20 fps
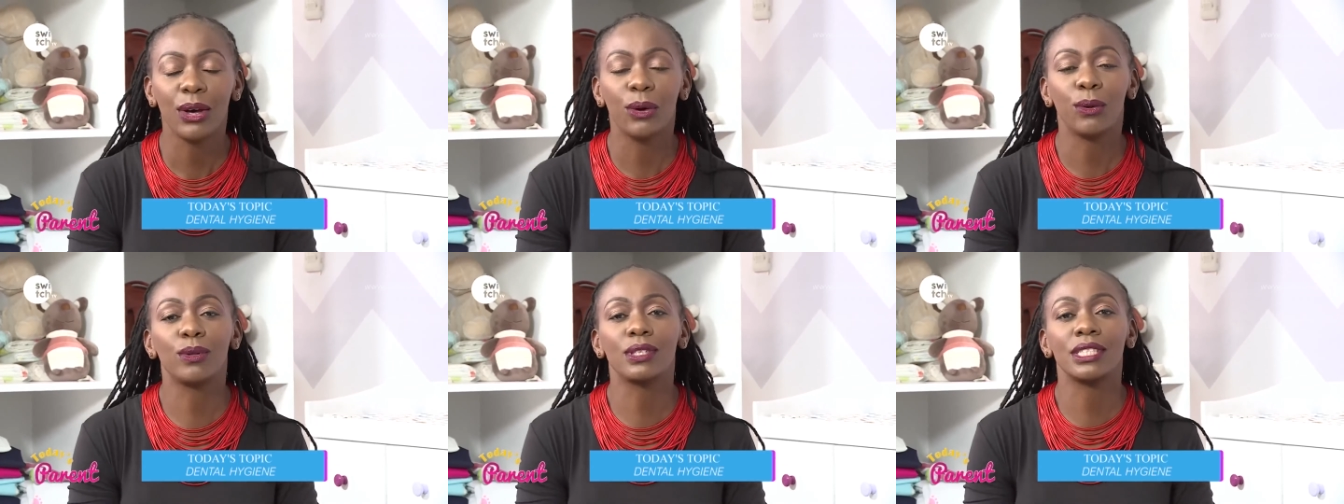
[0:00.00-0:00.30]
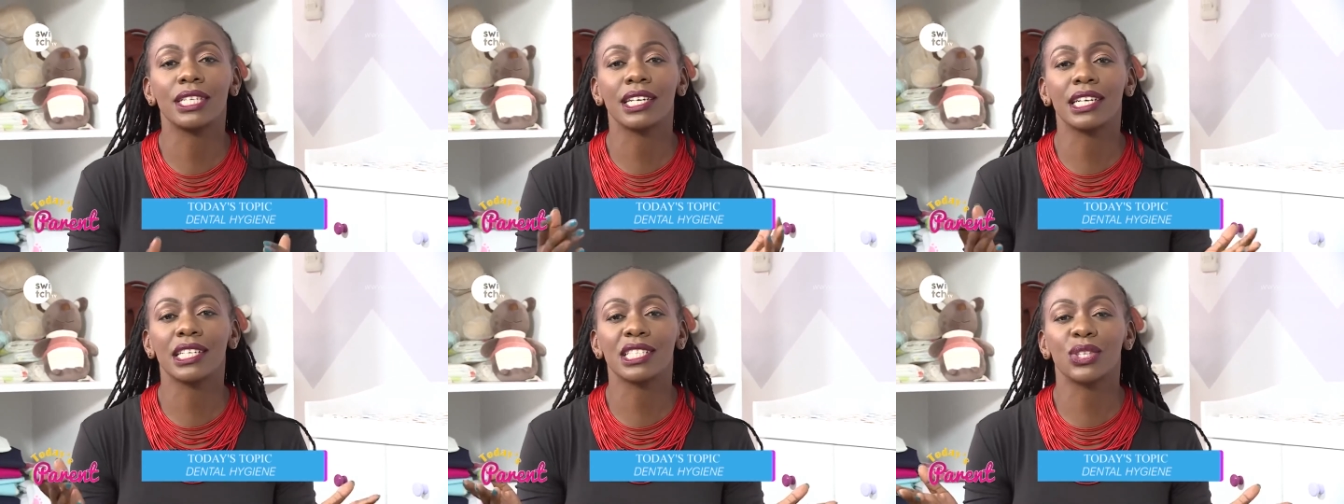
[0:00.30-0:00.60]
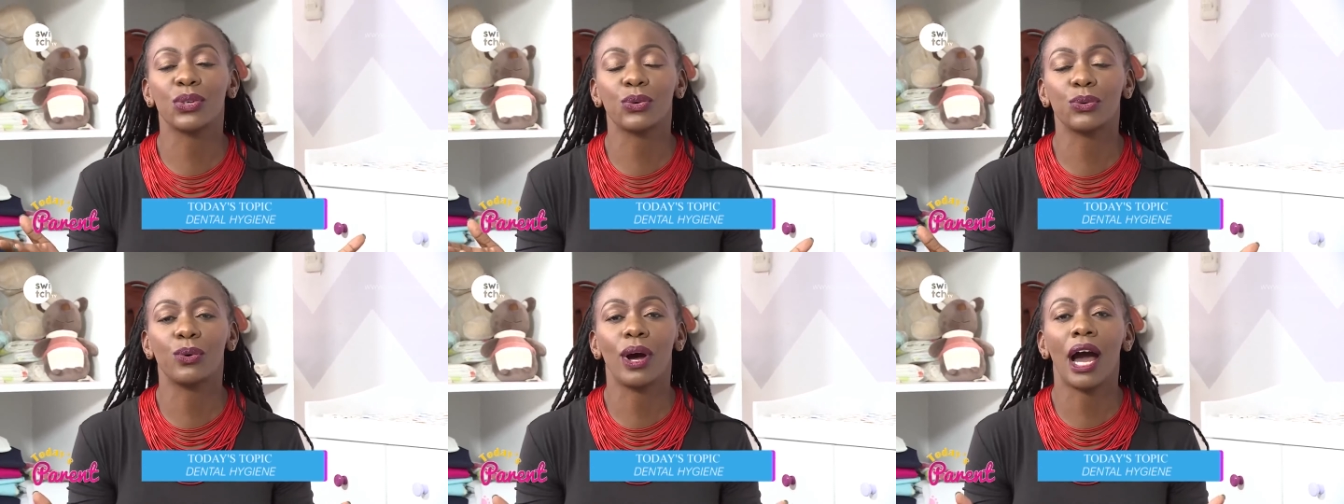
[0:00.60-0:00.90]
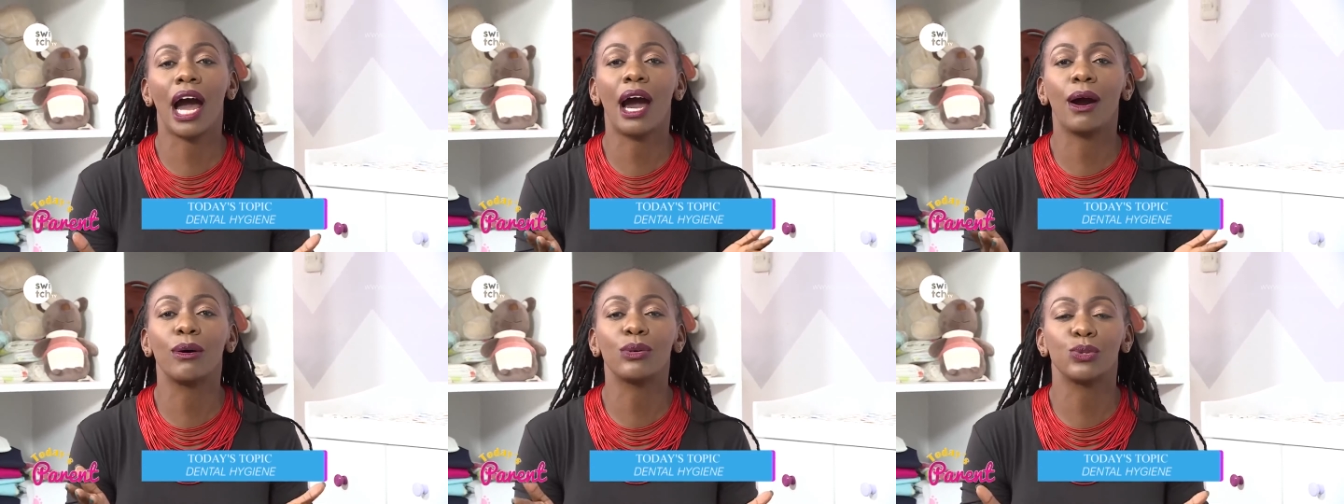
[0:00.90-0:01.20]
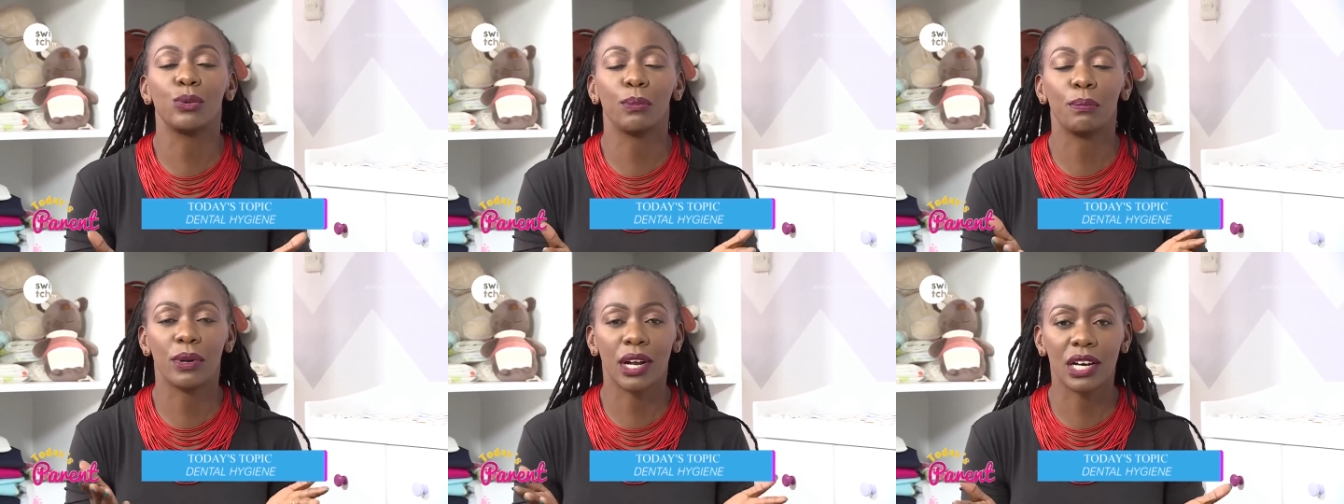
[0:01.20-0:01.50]
who will take us through how
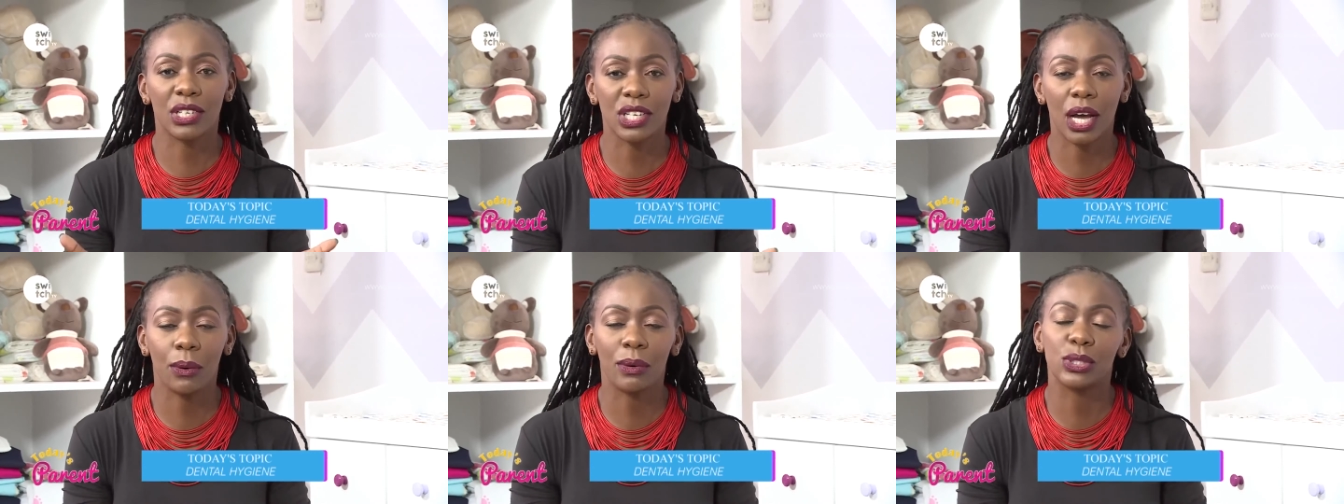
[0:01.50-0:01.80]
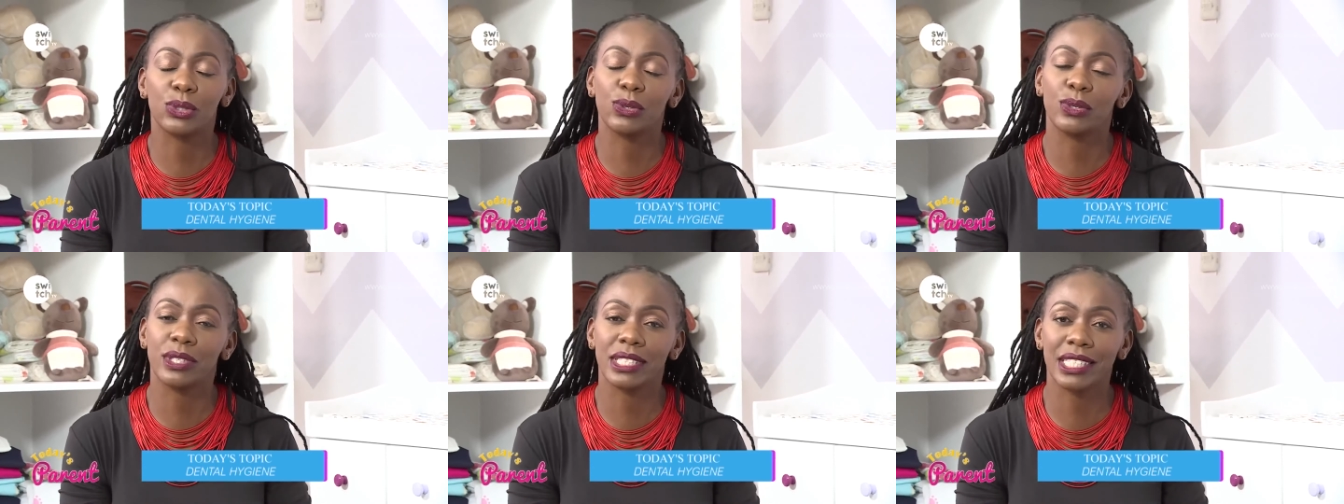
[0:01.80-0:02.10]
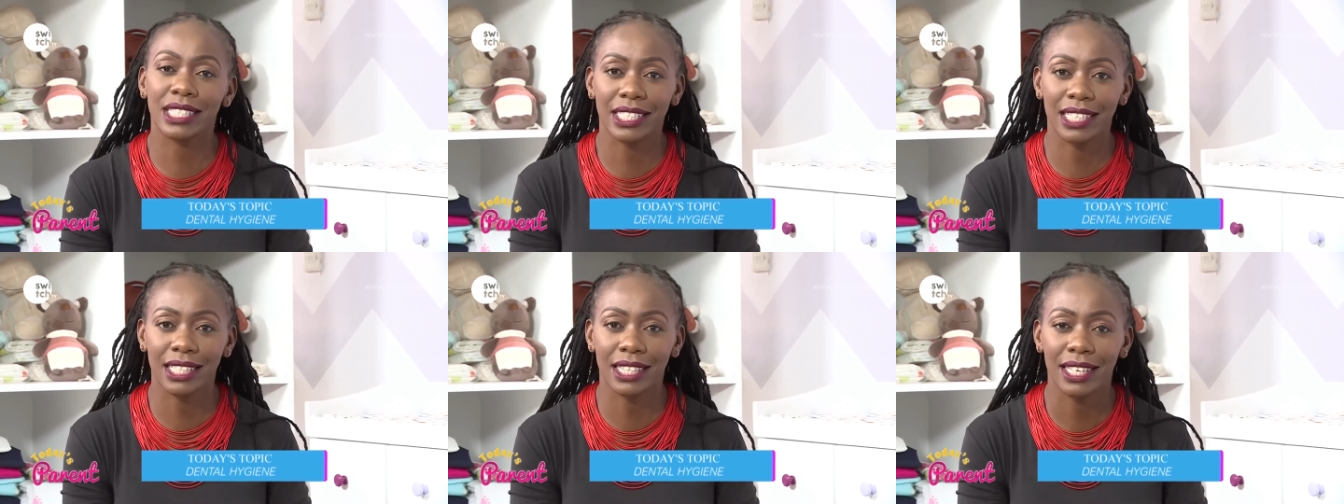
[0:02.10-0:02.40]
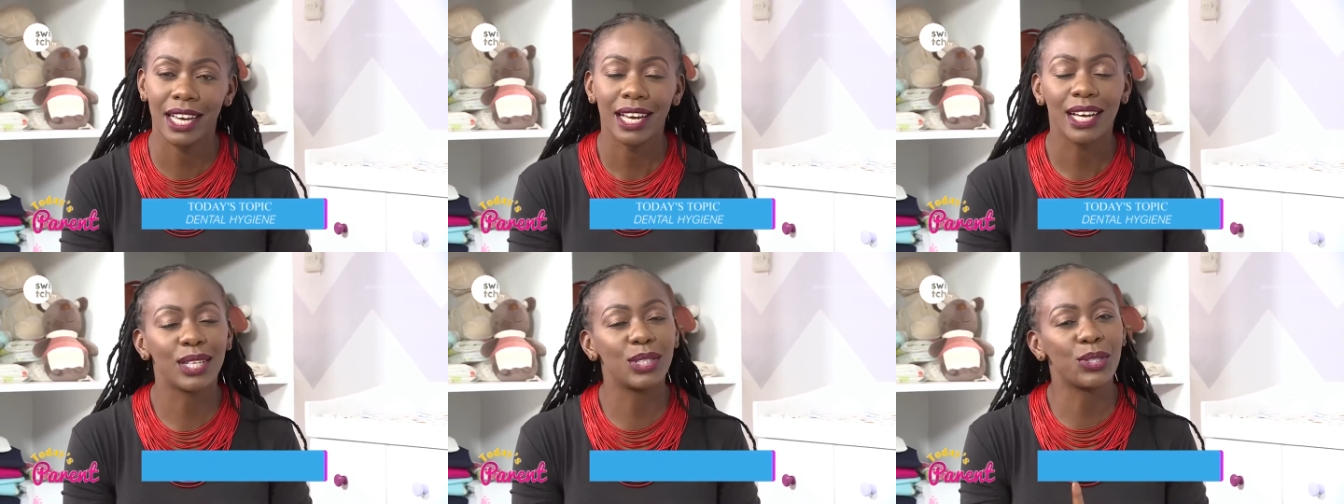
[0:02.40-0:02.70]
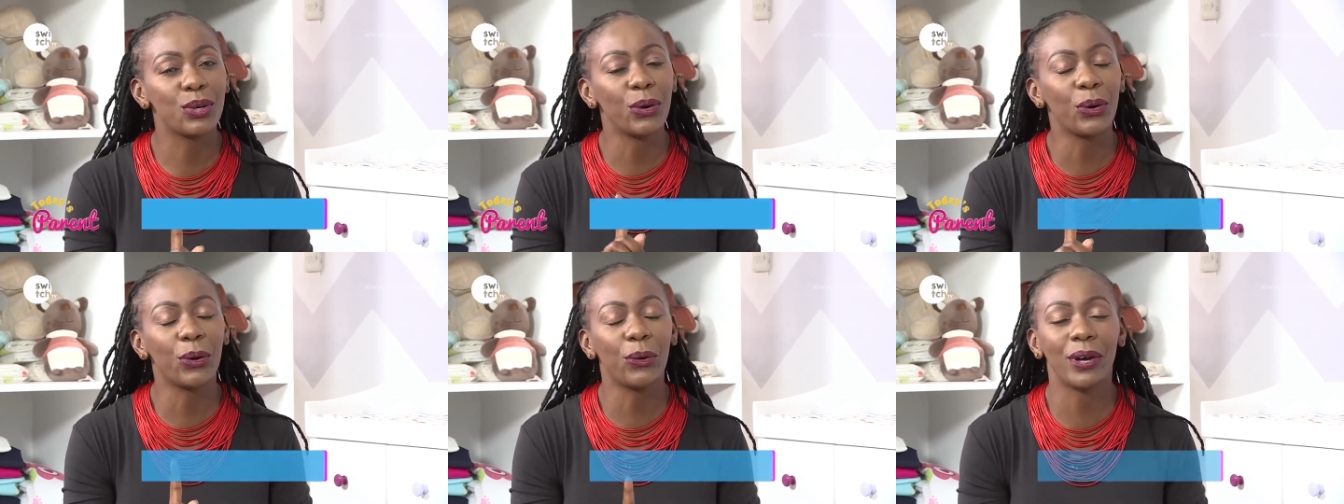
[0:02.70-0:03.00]
to brush our children's teeth.
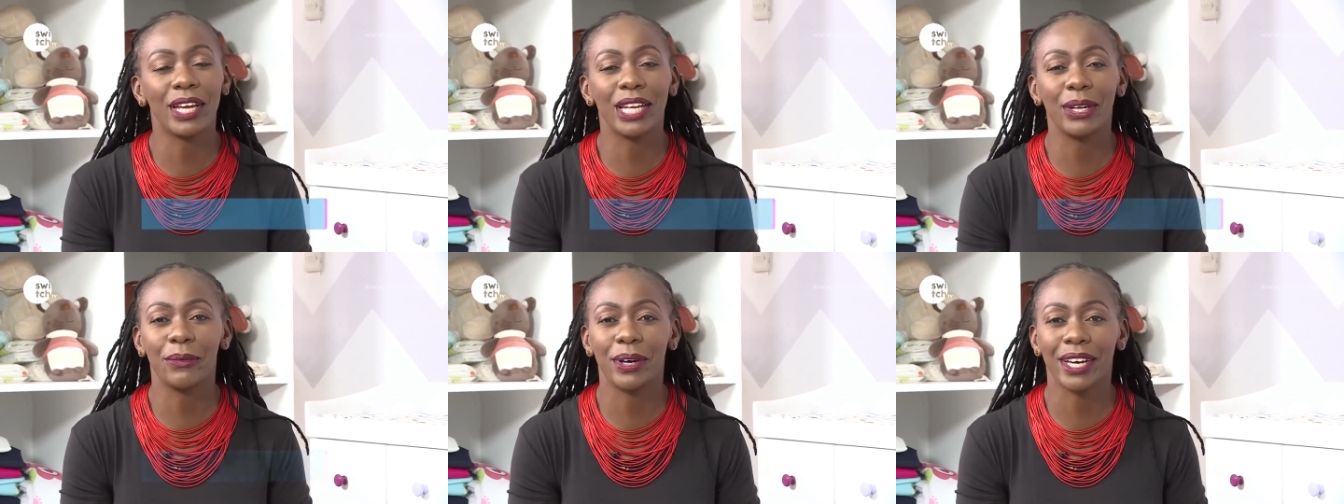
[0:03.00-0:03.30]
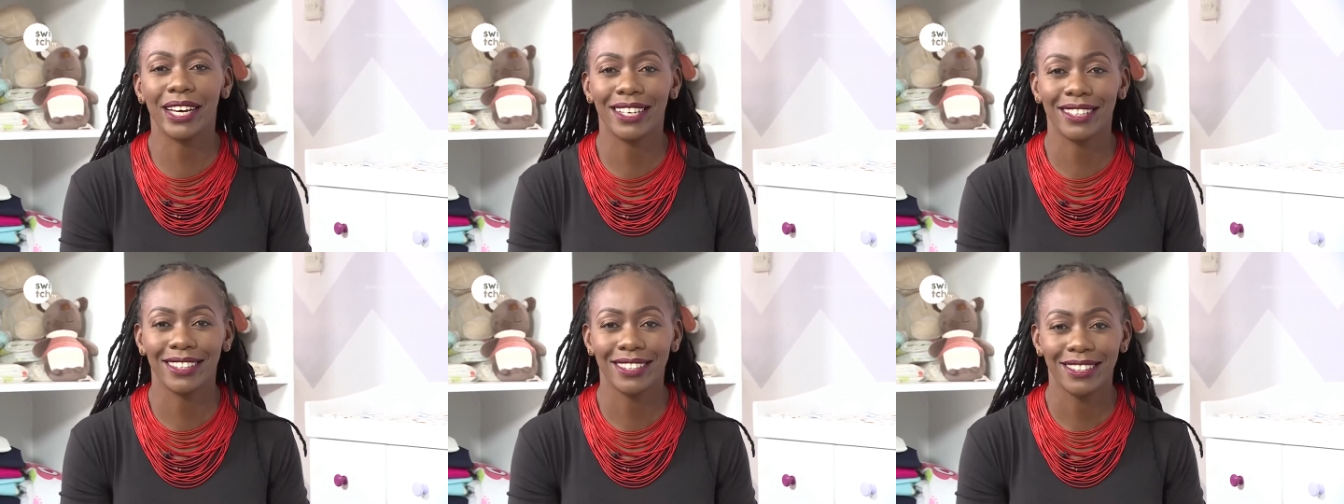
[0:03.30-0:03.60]
Don't go anywhere.